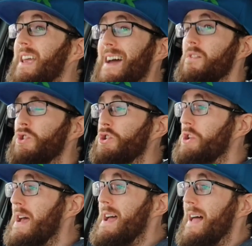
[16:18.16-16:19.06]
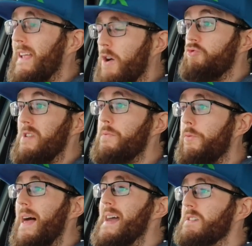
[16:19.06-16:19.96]
kind of just like a
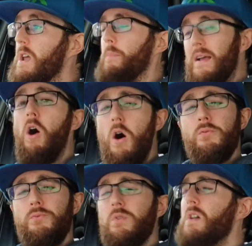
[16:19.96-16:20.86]
reflex coming off,